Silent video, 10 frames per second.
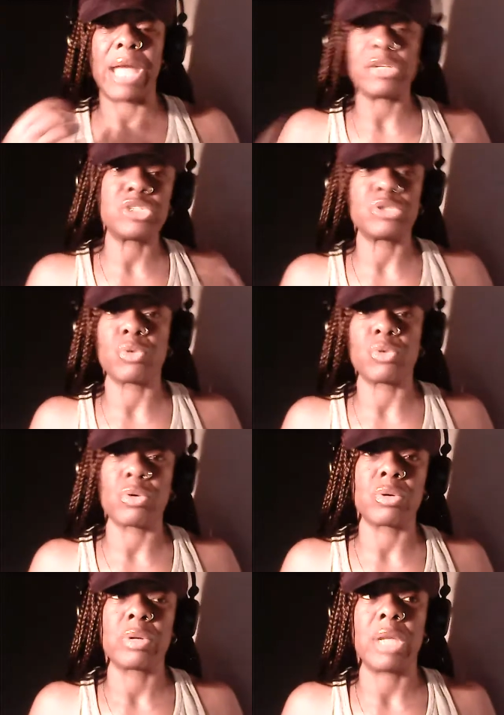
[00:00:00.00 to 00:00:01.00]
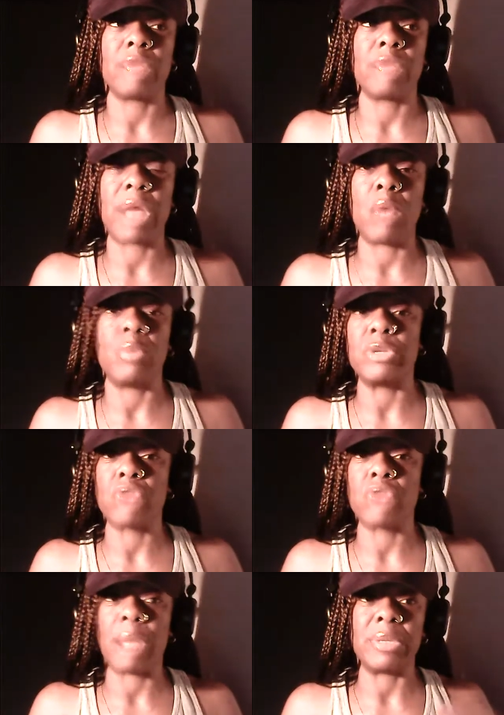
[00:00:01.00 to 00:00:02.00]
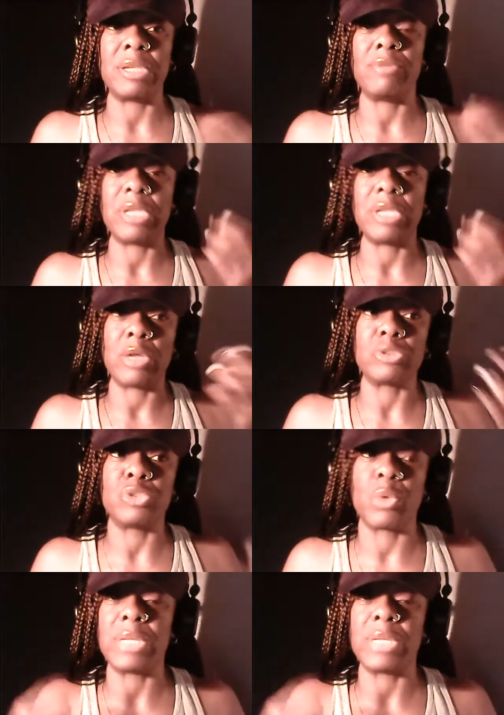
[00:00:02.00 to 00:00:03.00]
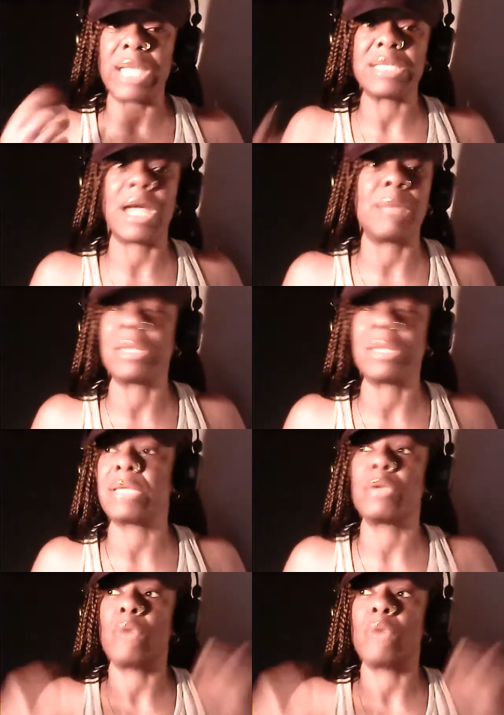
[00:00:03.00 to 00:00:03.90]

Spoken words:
sure if I will be dropping any videos during that time because I don't know